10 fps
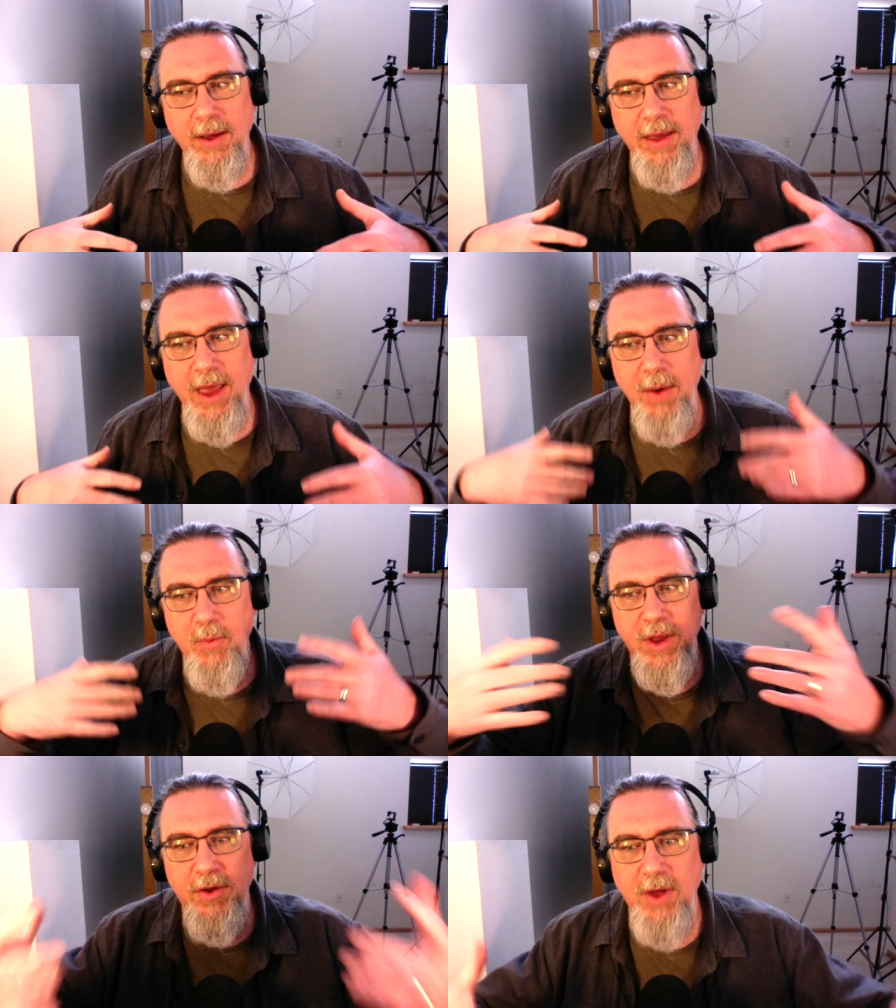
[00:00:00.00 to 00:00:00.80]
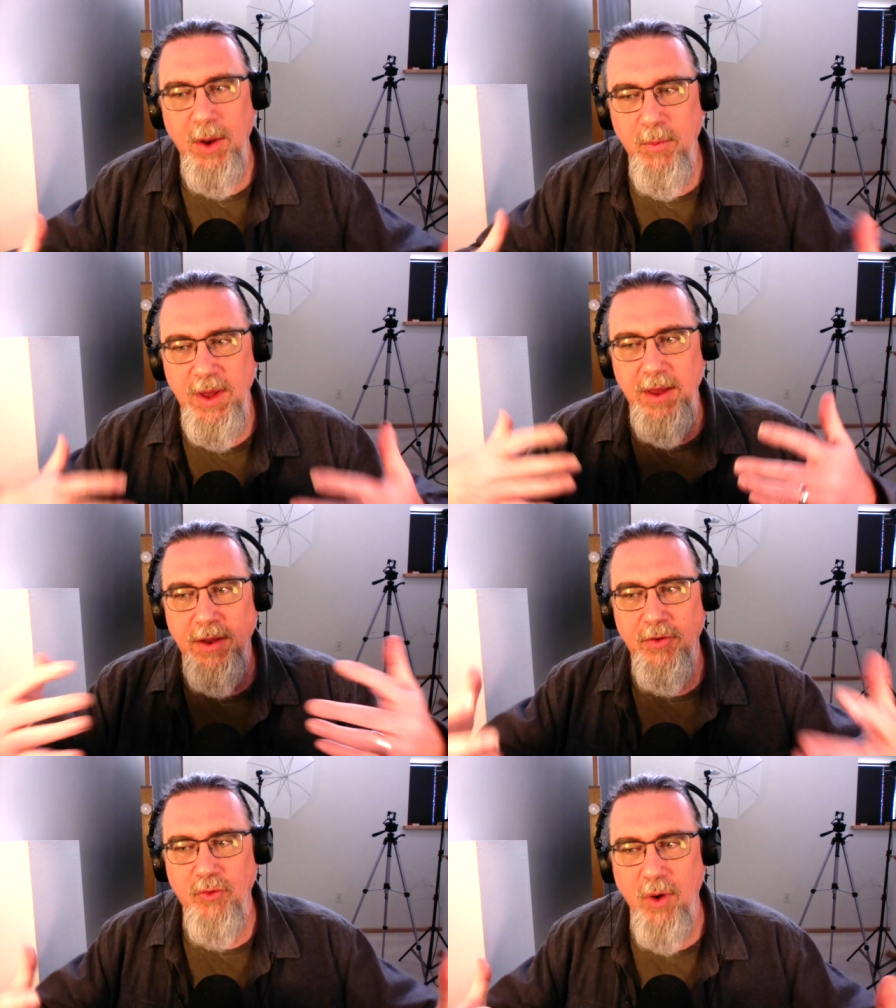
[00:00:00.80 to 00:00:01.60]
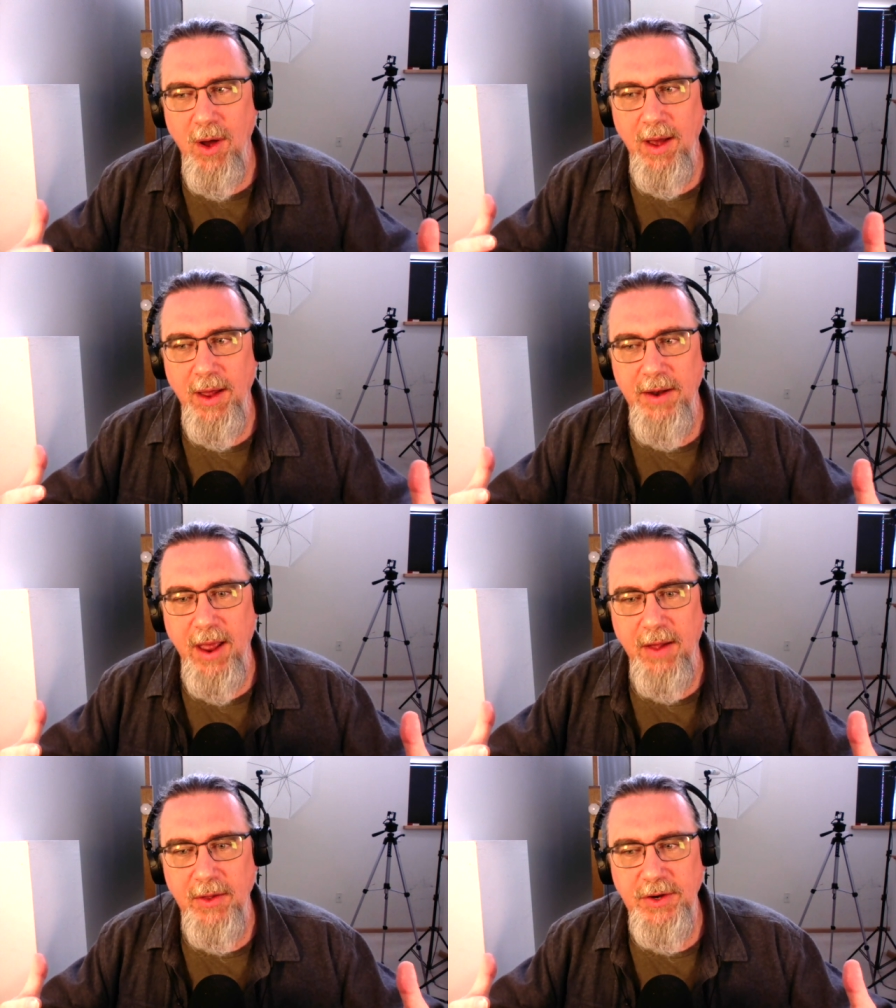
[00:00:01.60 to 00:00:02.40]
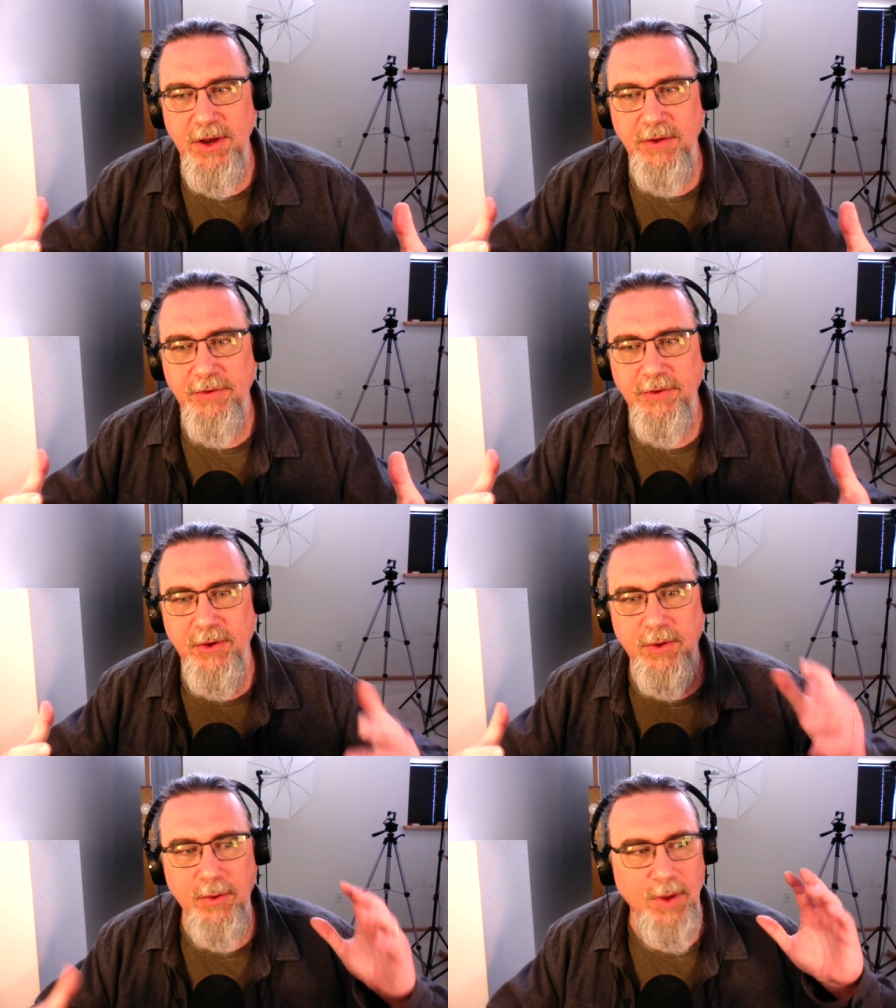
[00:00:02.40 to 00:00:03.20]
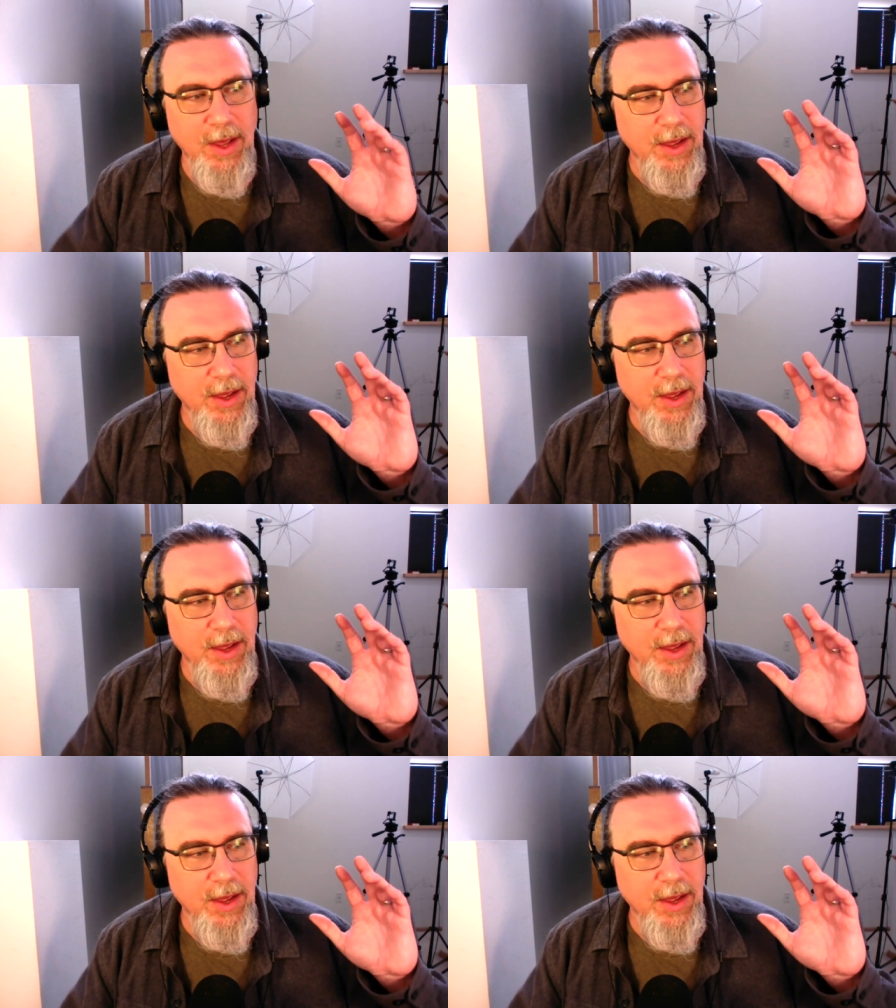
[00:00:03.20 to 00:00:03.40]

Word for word: can we draw analogies to